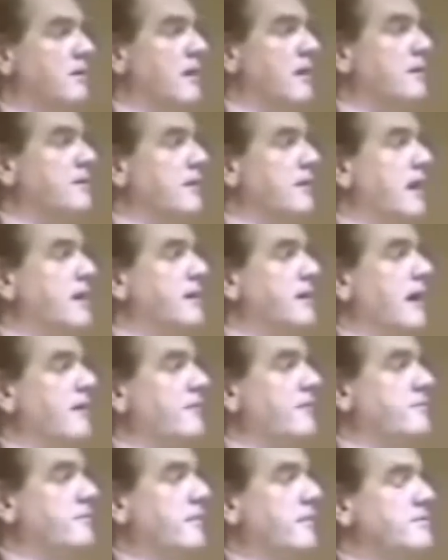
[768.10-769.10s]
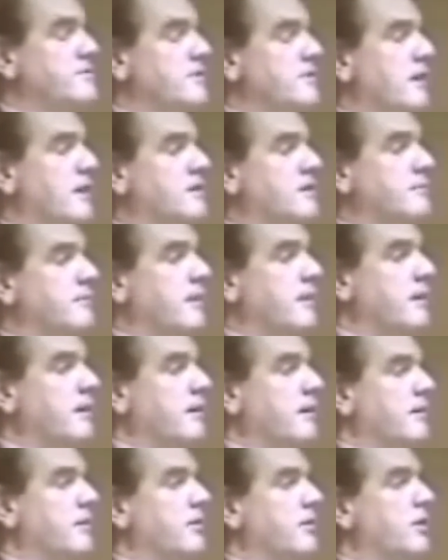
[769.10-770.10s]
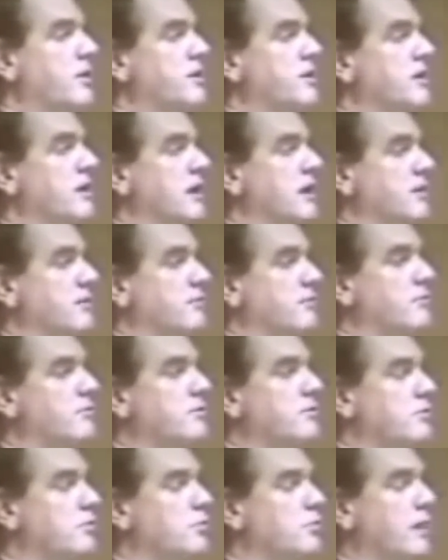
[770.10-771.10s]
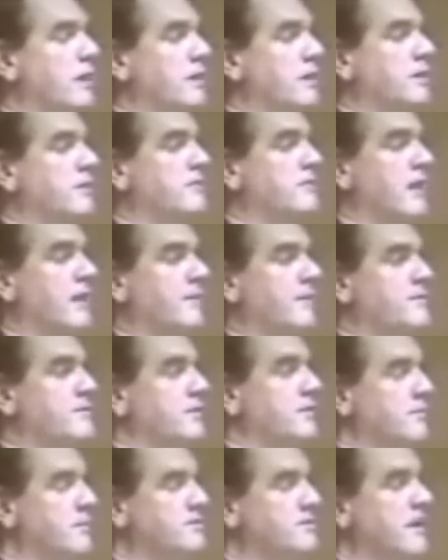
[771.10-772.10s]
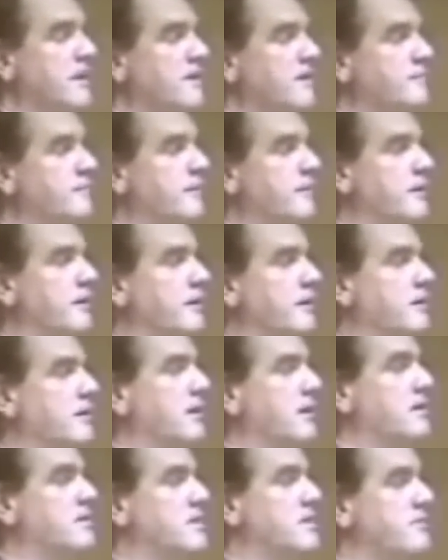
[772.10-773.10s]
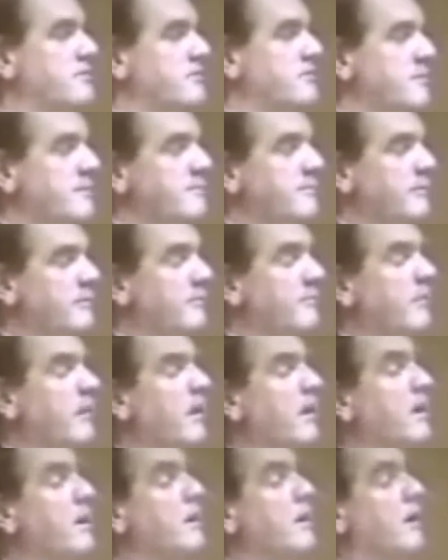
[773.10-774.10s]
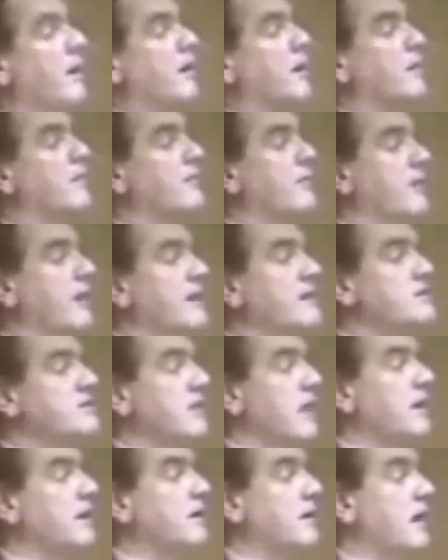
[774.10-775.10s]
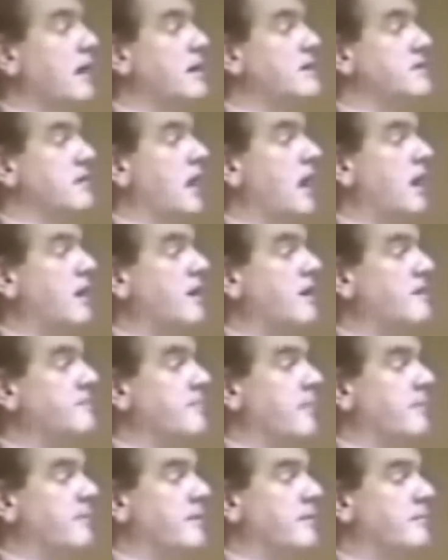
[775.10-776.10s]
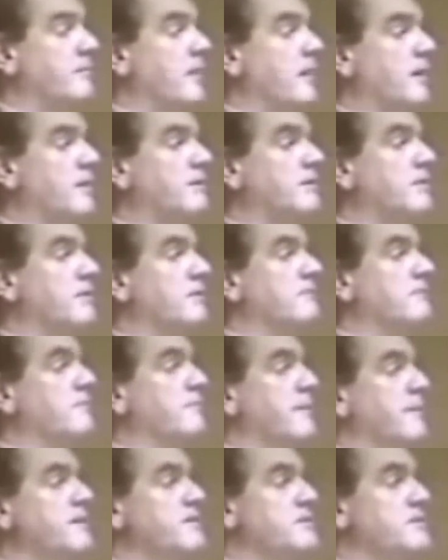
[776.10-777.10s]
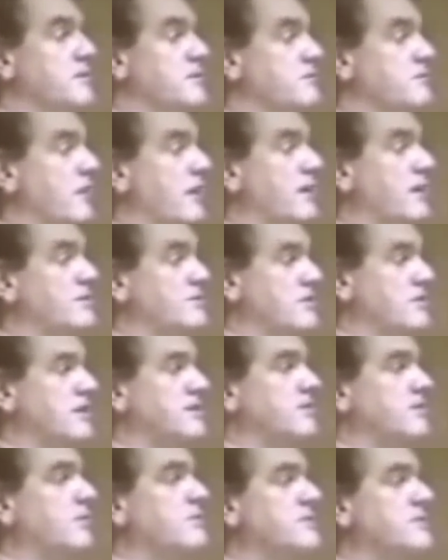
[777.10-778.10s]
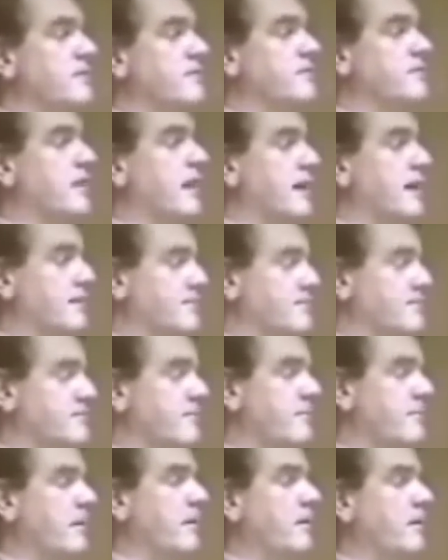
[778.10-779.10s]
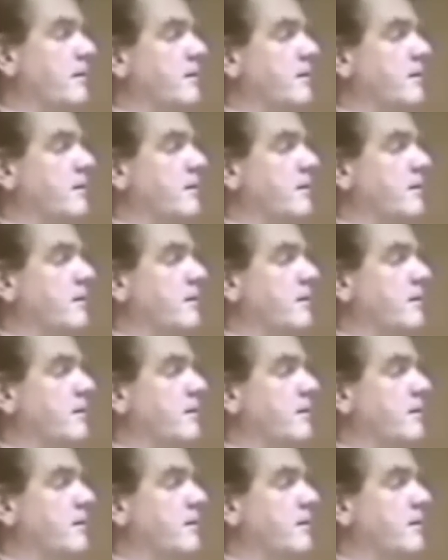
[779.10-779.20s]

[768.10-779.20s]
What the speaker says: And that night, 100 bombers go out to Berlin, and 30 get through and do quite a lot of damage in the west end of Berlin, killing several people. And over the next 10 days, RAF Bomber Command repeats this raid 6 or 7 times,